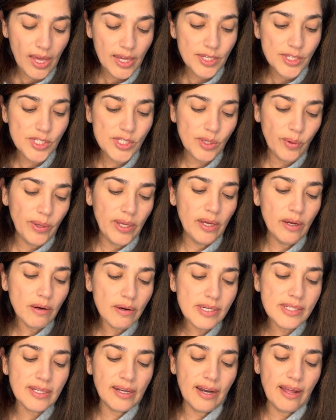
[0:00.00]
So
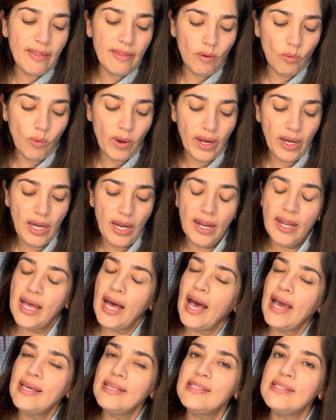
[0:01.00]
here's another one. And
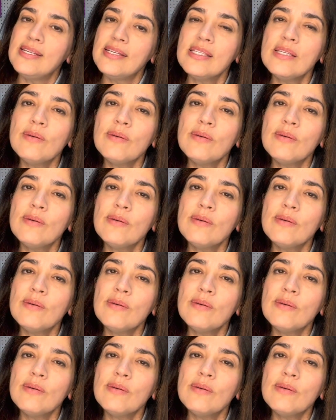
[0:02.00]
guys, this